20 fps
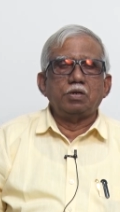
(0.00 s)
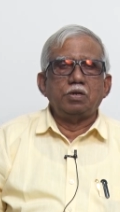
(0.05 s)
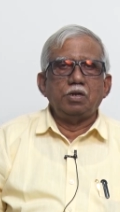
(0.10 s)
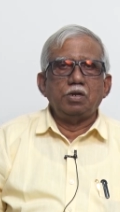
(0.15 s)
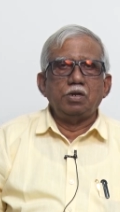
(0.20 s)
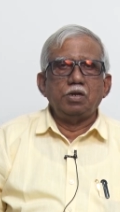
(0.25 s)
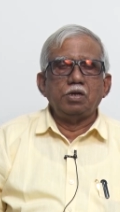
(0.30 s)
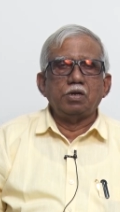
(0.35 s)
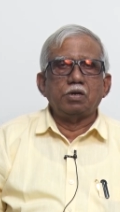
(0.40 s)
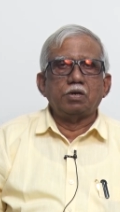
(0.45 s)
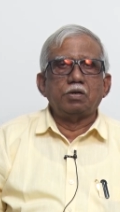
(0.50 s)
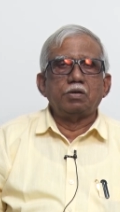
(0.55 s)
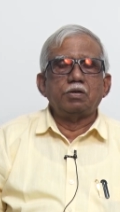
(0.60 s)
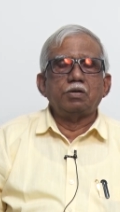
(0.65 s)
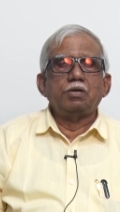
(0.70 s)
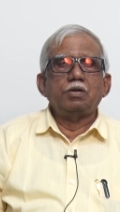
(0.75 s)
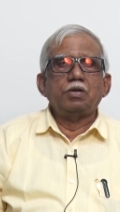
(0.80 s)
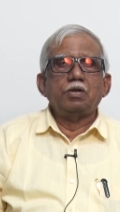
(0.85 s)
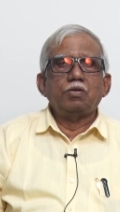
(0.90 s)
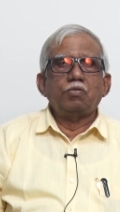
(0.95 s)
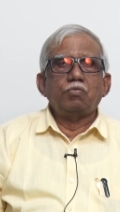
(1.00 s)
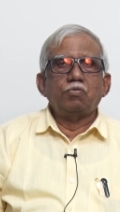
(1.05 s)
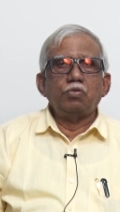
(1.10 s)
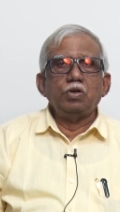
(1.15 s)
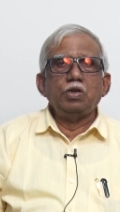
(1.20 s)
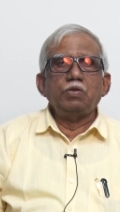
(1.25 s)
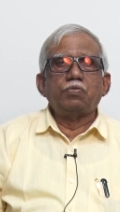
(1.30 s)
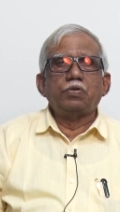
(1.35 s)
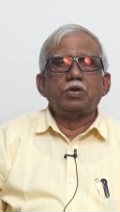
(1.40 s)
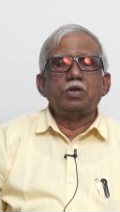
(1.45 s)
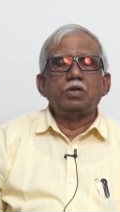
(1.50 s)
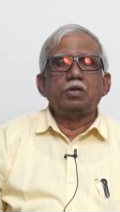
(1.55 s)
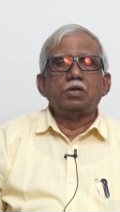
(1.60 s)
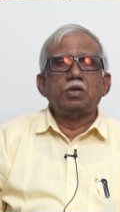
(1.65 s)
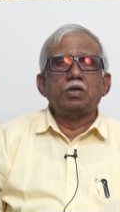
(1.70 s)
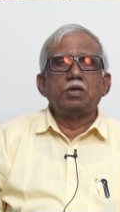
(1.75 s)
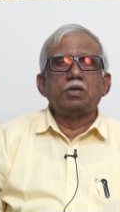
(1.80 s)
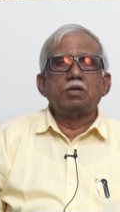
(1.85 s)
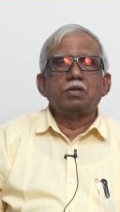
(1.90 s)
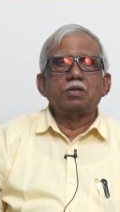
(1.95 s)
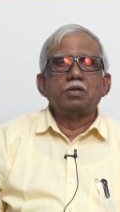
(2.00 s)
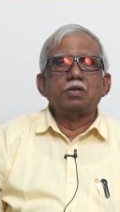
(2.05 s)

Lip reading: India, we find that